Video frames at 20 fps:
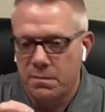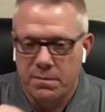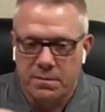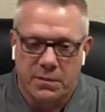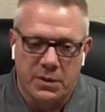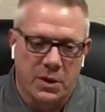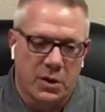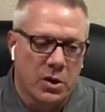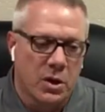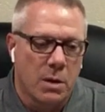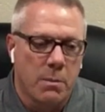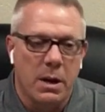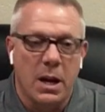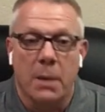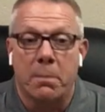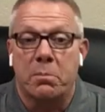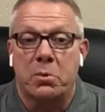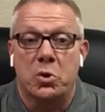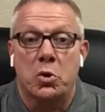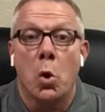they're going to be
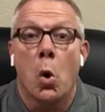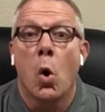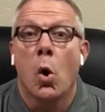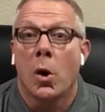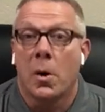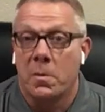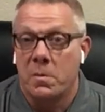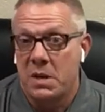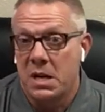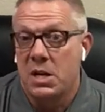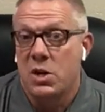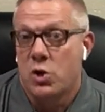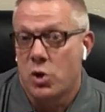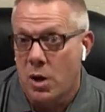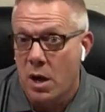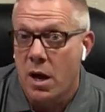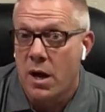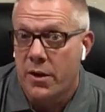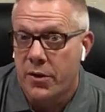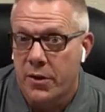absorbed into
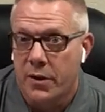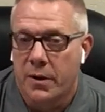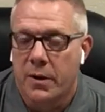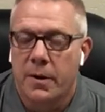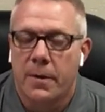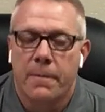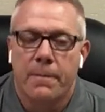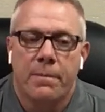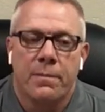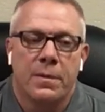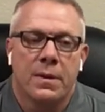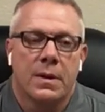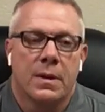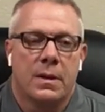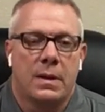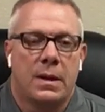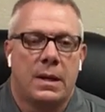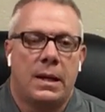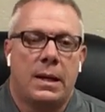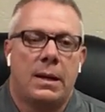other,
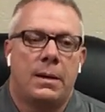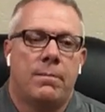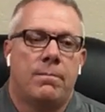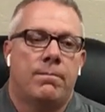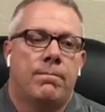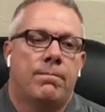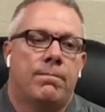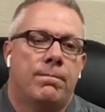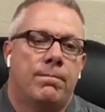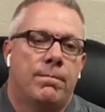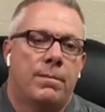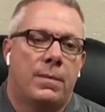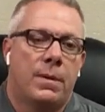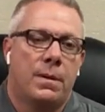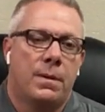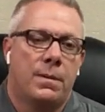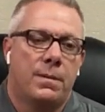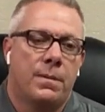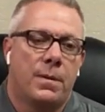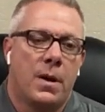um,
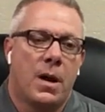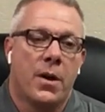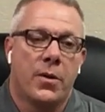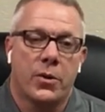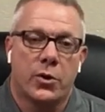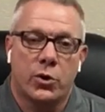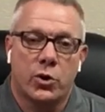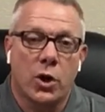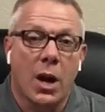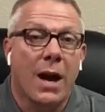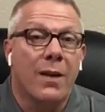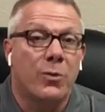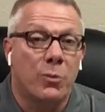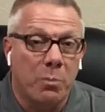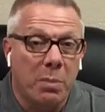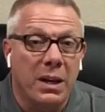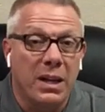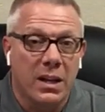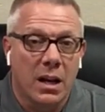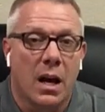other tribes
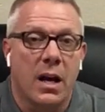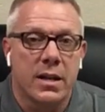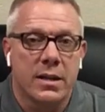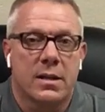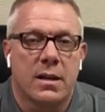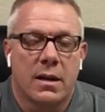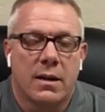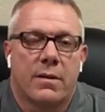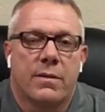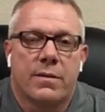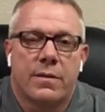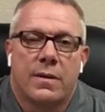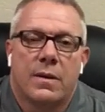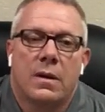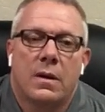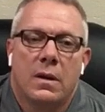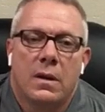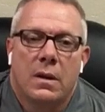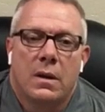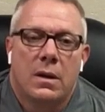because of
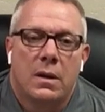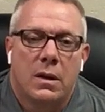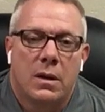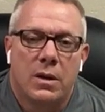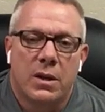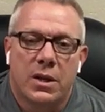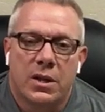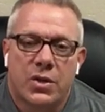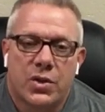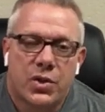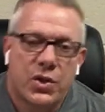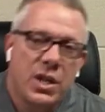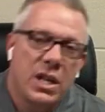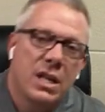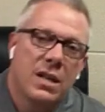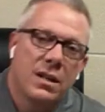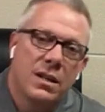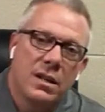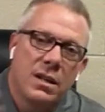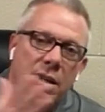the
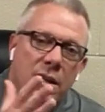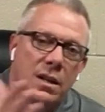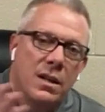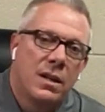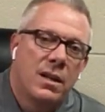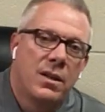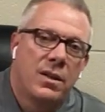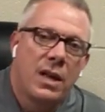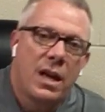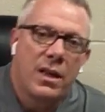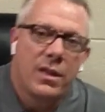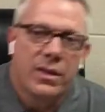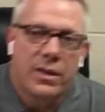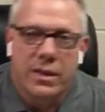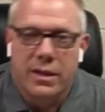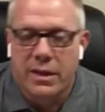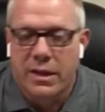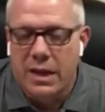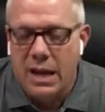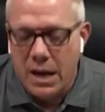sin that
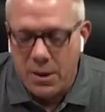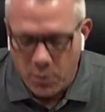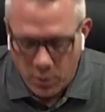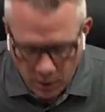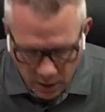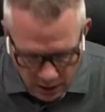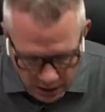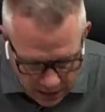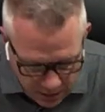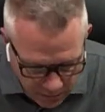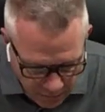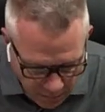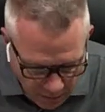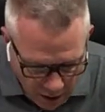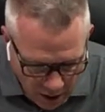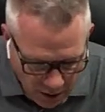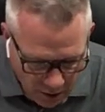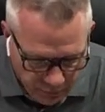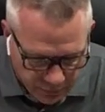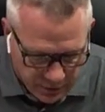they were
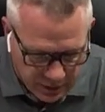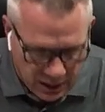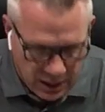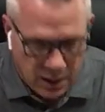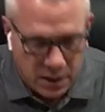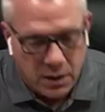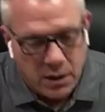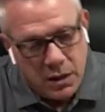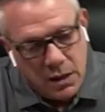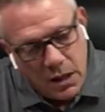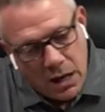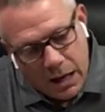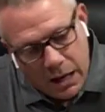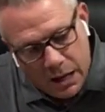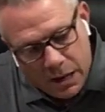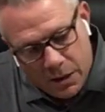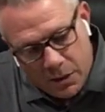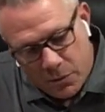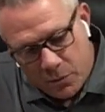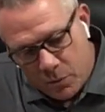involved in
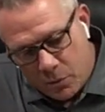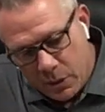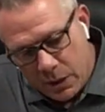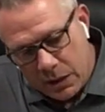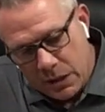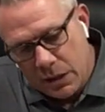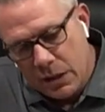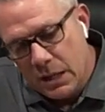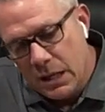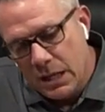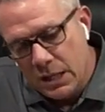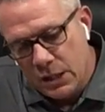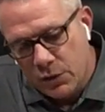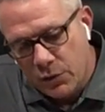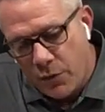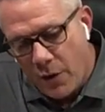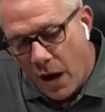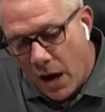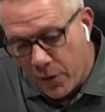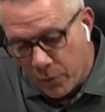uh, with his
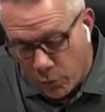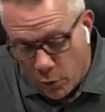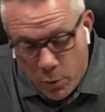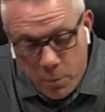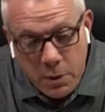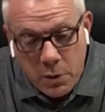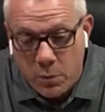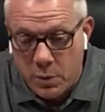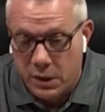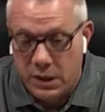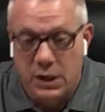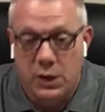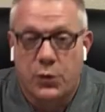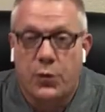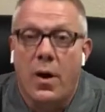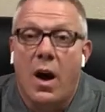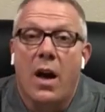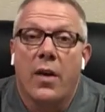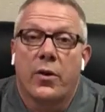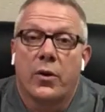father, Reuben with his
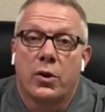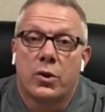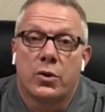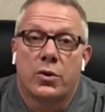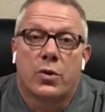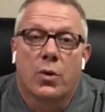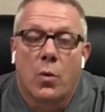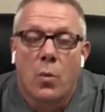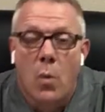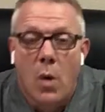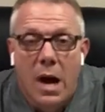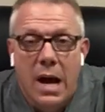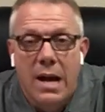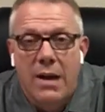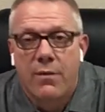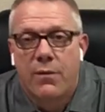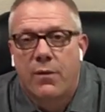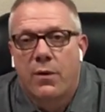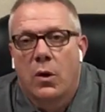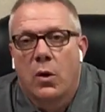father's
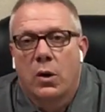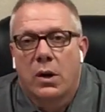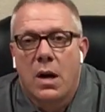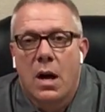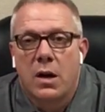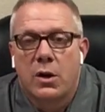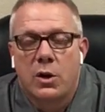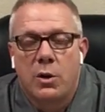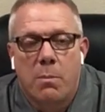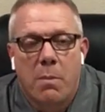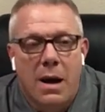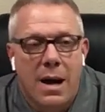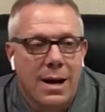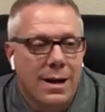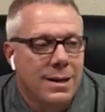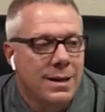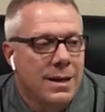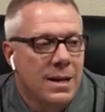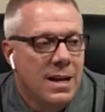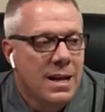wife or
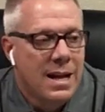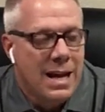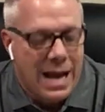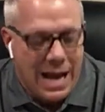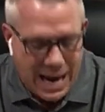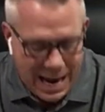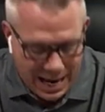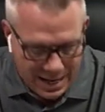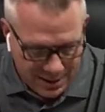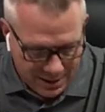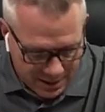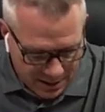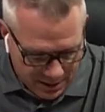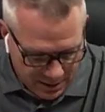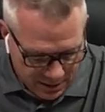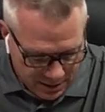concubine, and